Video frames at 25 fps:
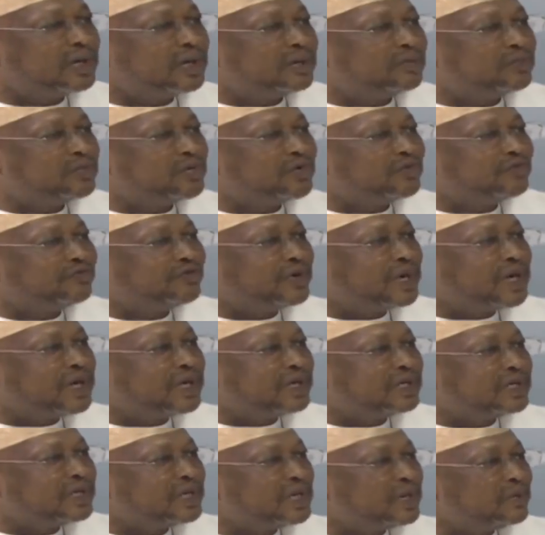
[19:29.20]

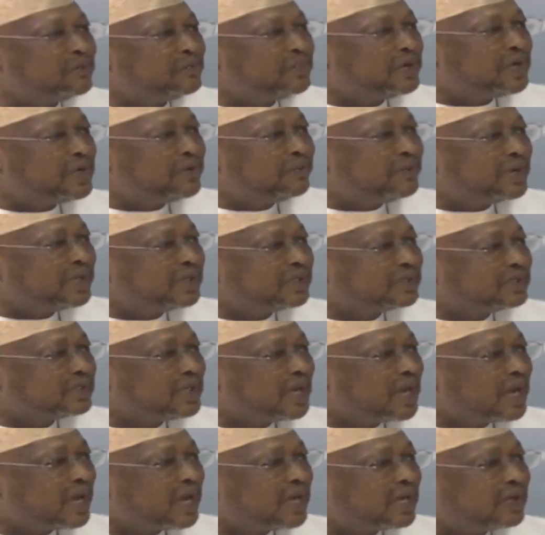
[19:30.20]
provide implements
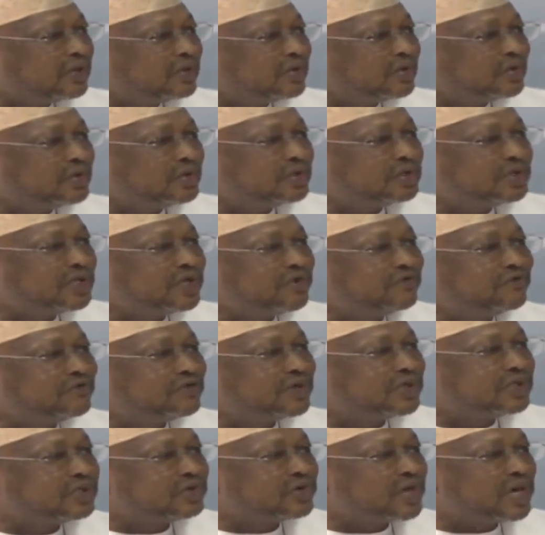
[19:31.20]
and those
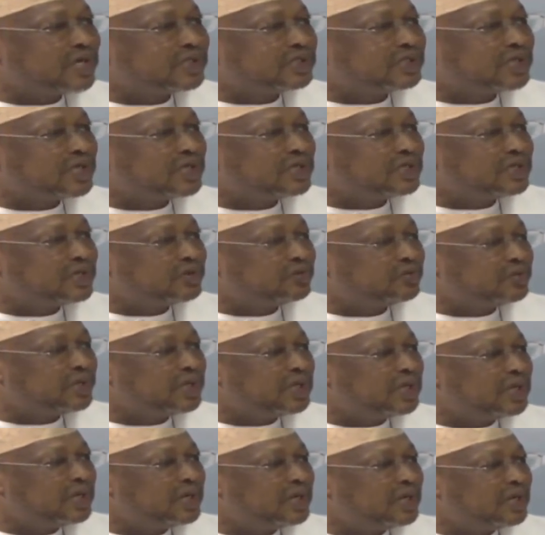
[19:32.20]
infrastructure that will
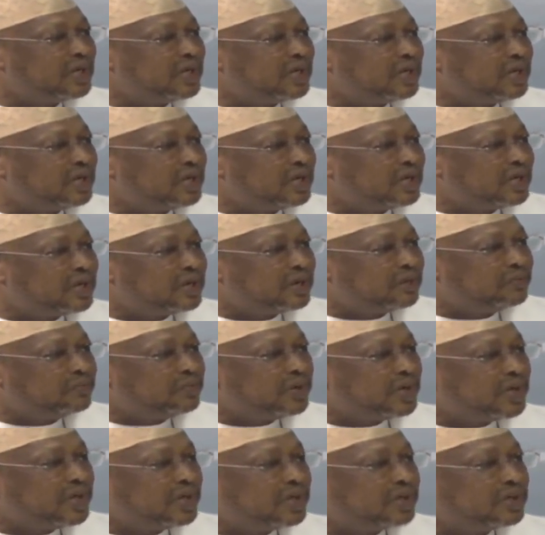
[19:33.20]

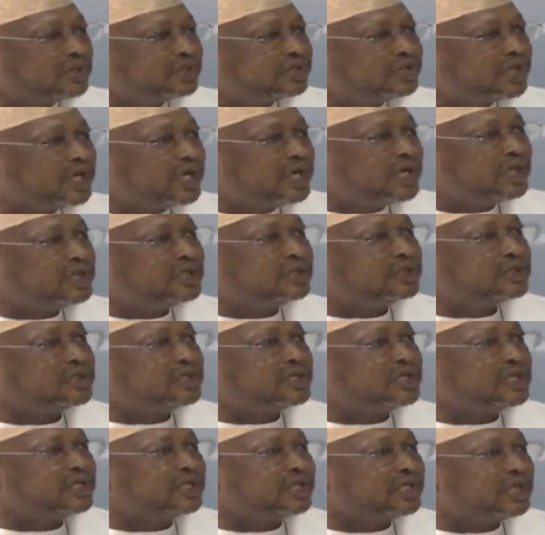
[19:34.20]
change
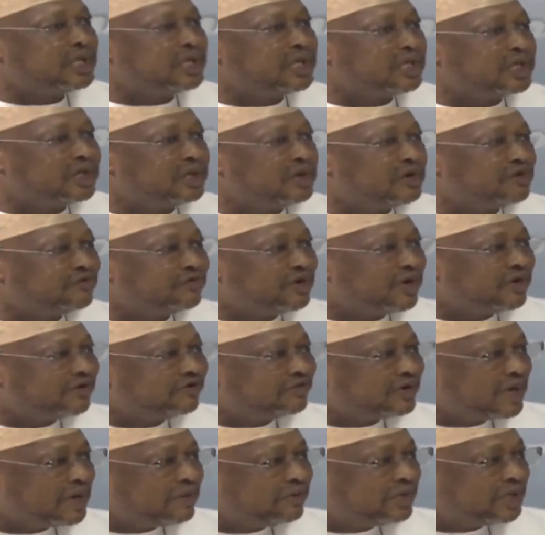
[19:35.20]
the thinking of our
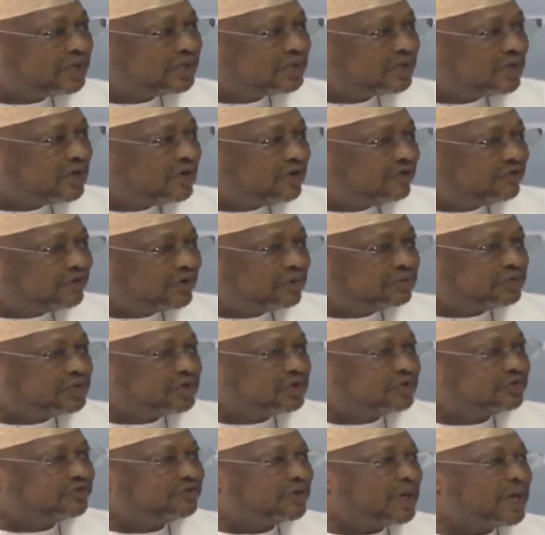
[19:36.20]
farmers from
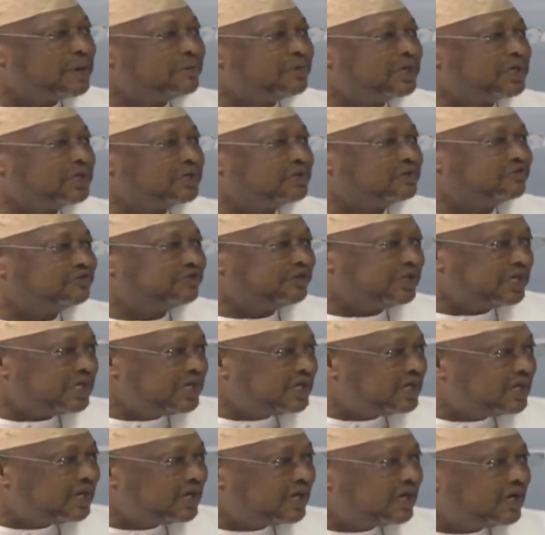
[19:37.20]
just farming to
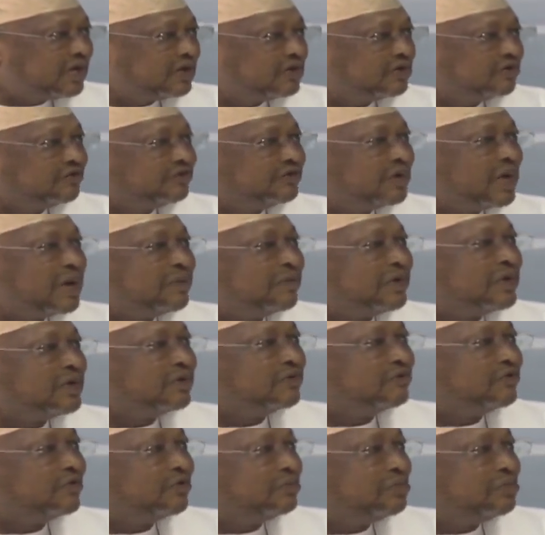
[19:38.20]
feed to farming for